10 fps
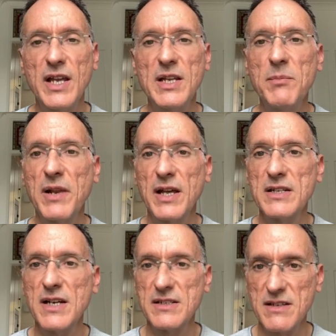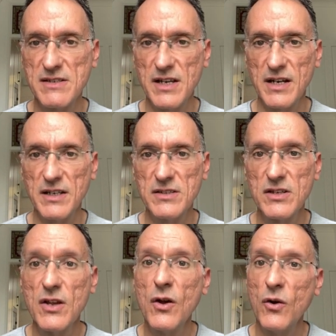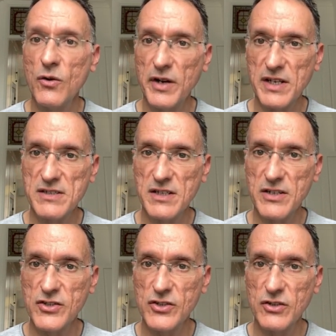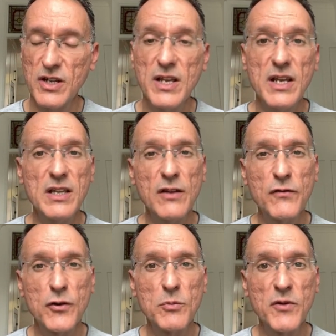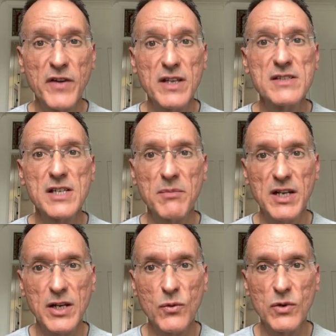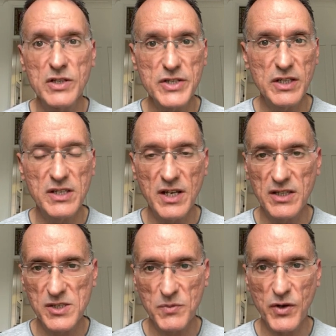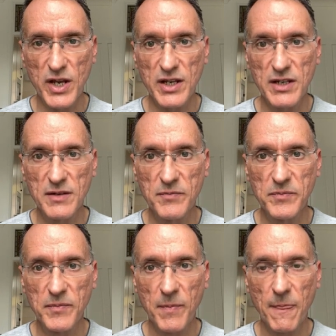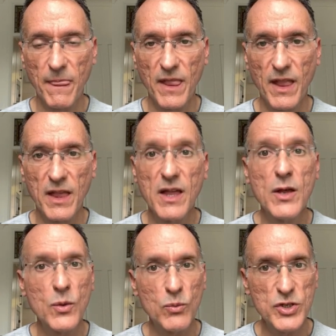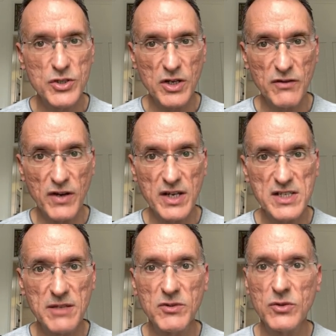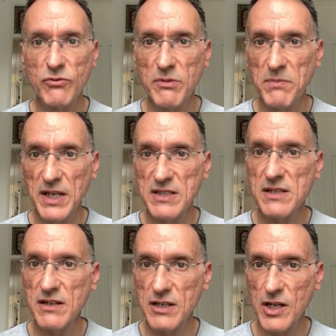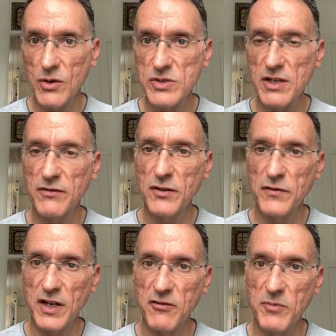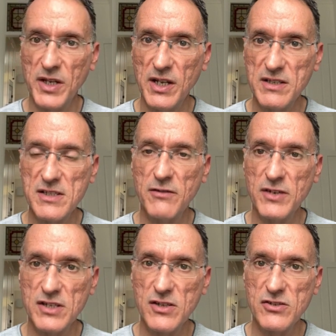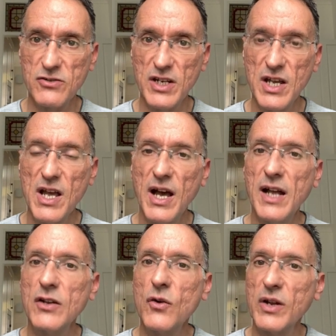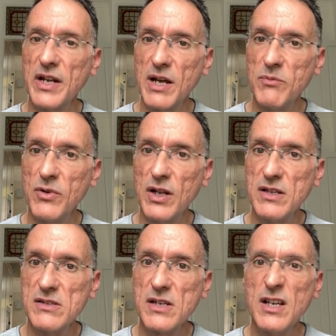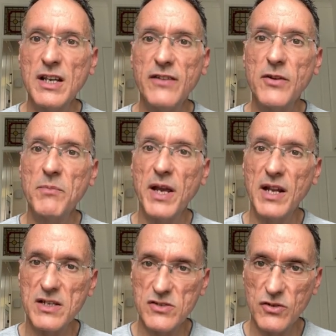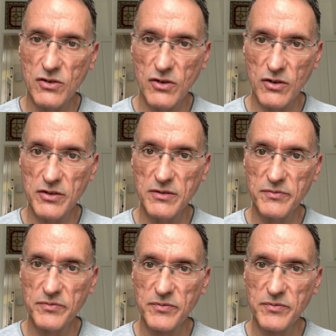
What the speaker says: any planned exercise or exertion in the form of a sublingual GTN spray. We should advise him to repeat the dose after 5 minutes if necessary and call an ambulance if the pain has not gone.